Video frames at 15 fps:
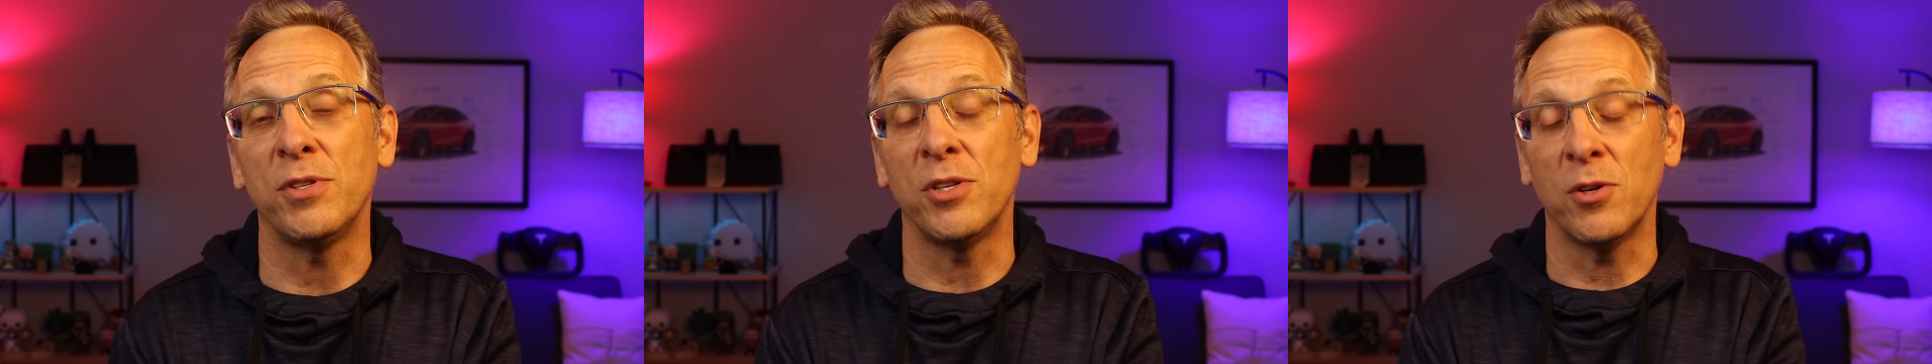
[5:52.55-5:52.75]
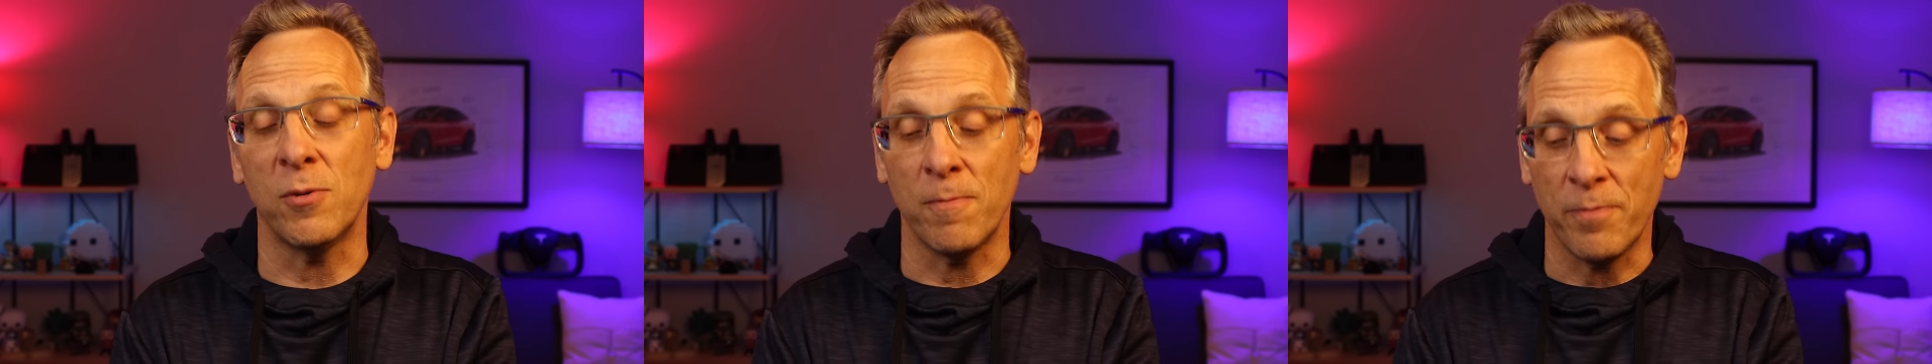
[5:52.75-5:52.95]

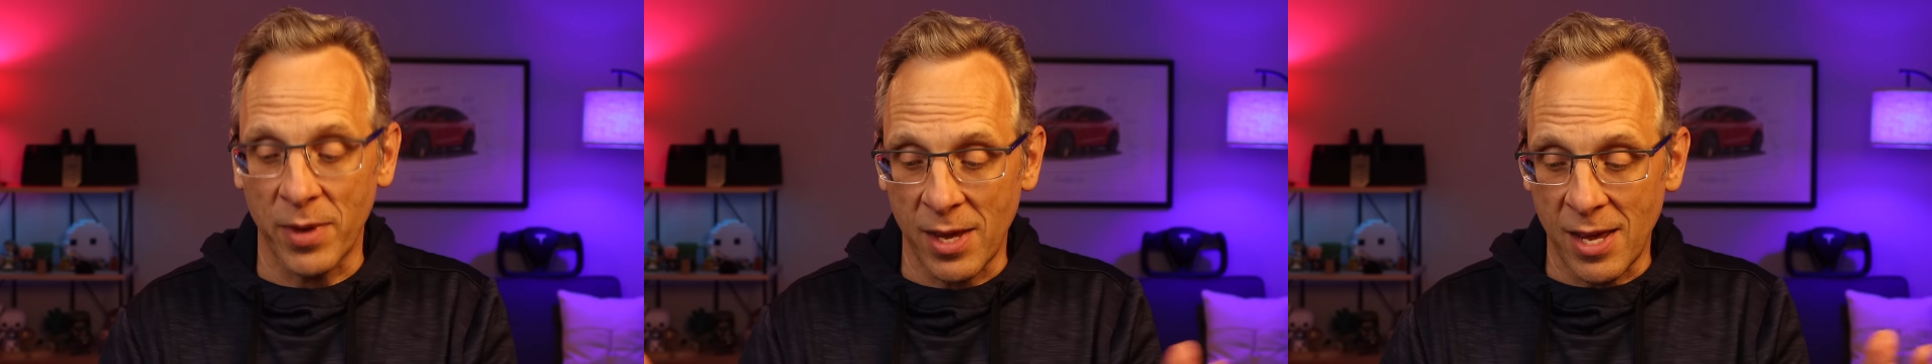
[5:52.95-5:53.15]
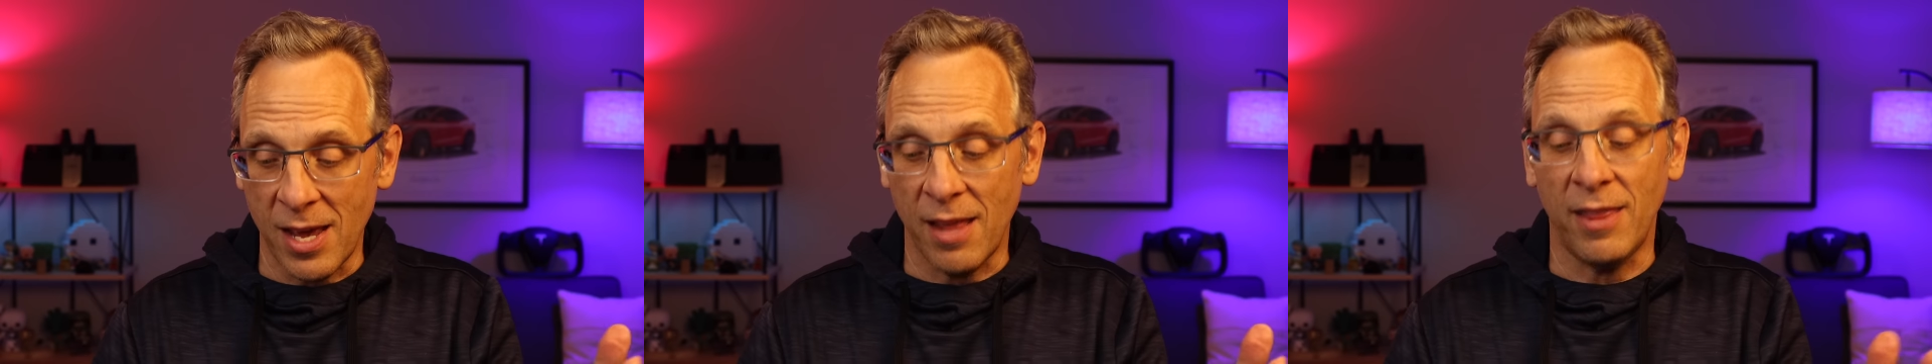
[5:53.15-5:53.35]
So
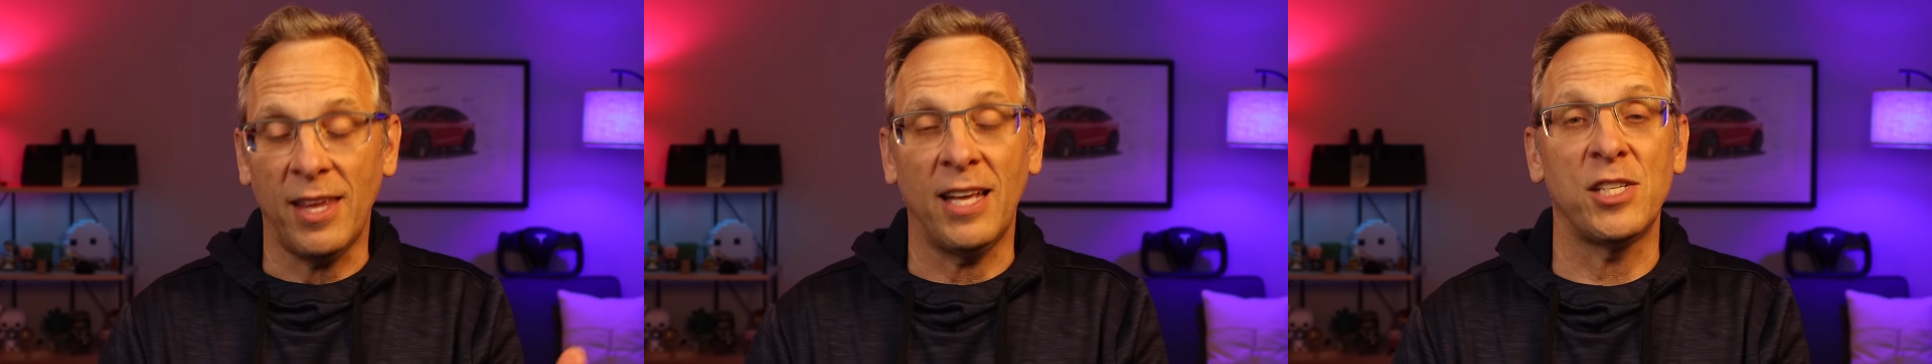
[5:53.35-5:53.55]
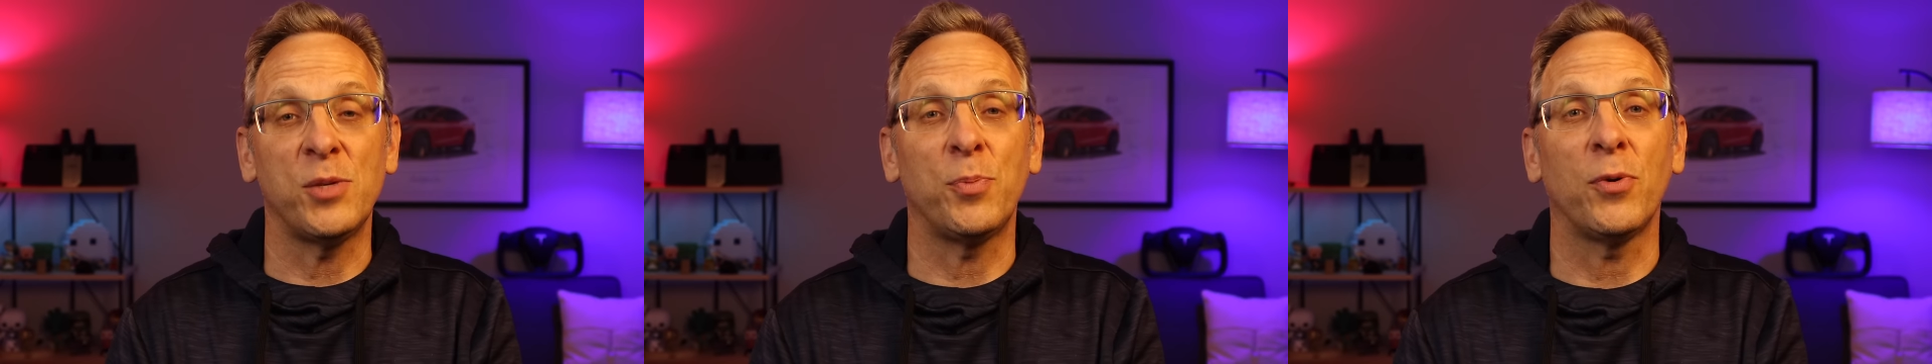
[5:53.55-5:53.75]
the
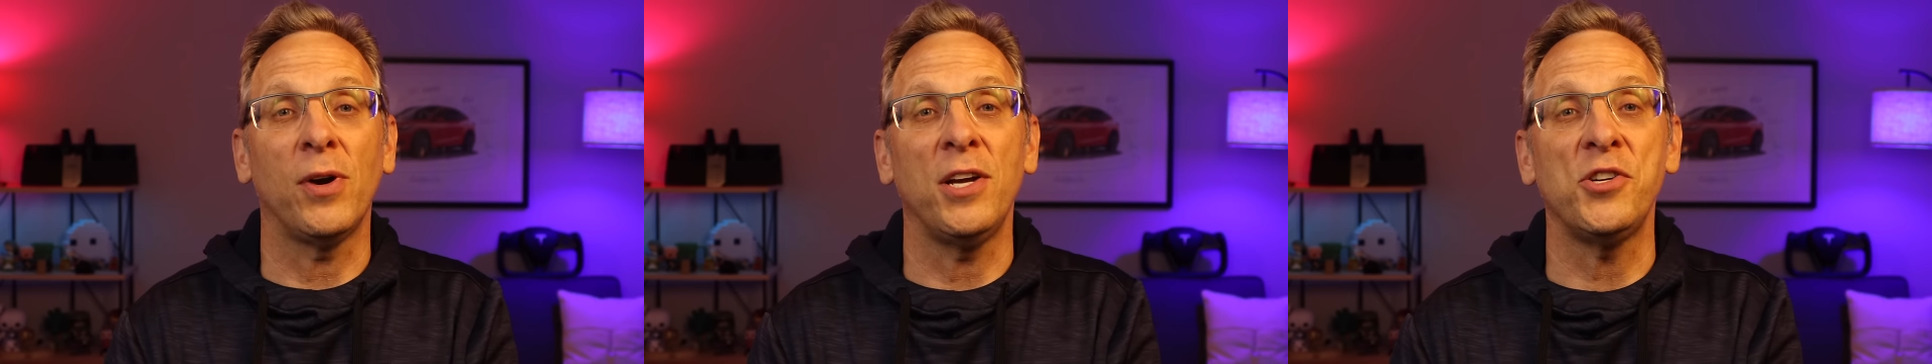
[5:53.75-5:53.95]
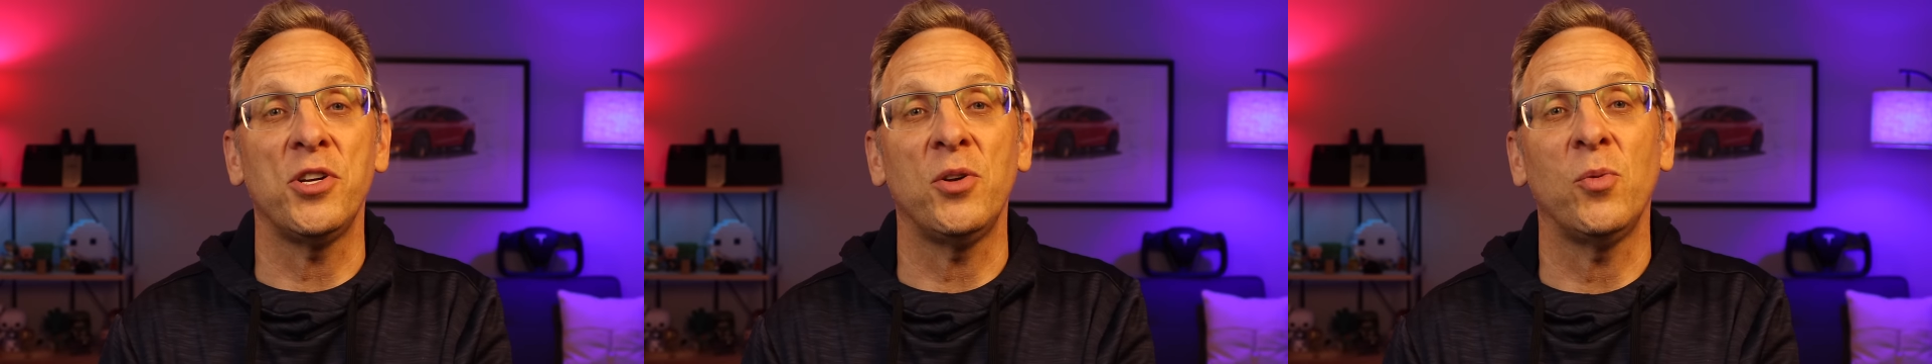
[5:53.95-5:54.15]

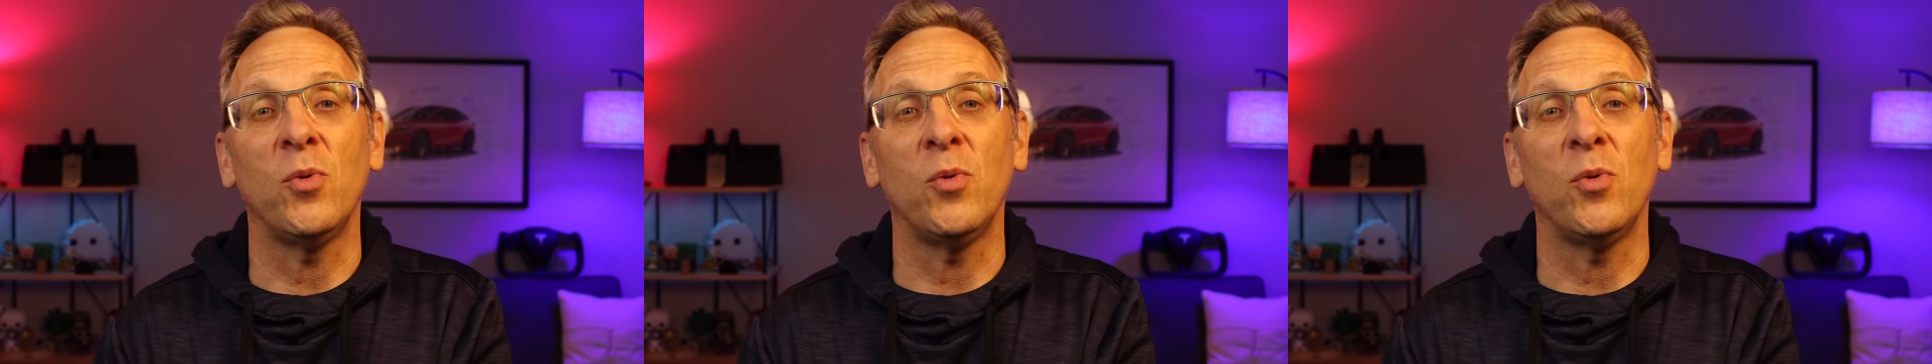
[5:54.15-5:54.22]
inspiration